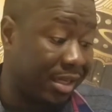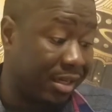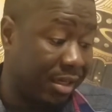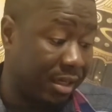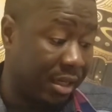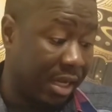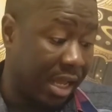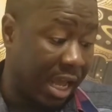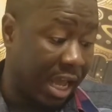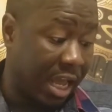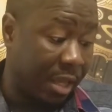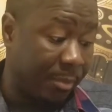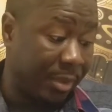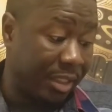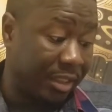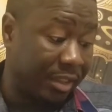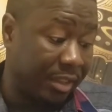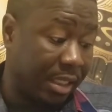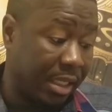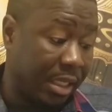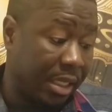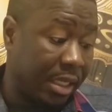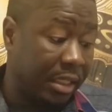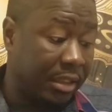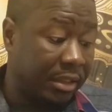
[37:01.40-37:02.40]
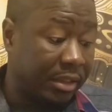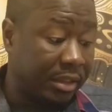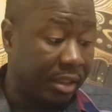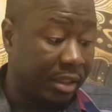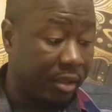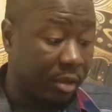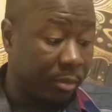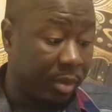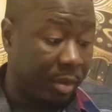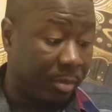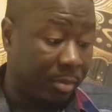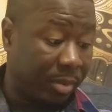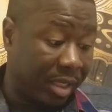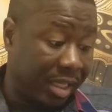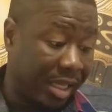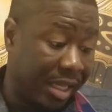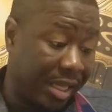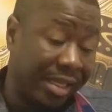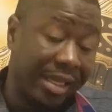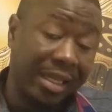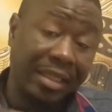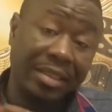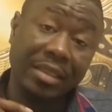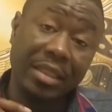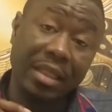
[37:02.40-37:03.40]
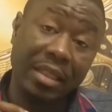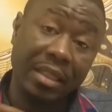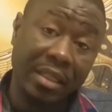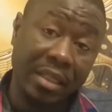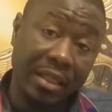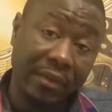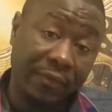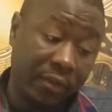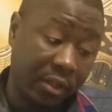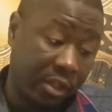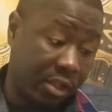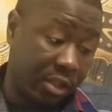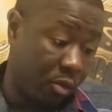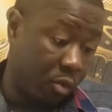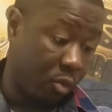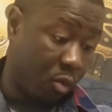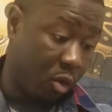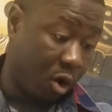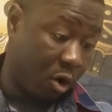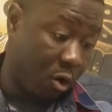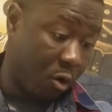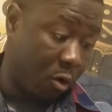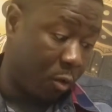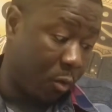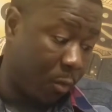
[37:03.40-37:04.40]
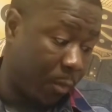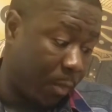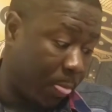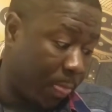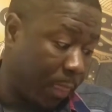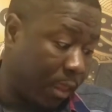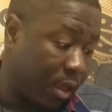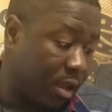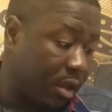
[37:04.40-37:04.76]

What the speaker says: and alignments, seem to be playing a significant role.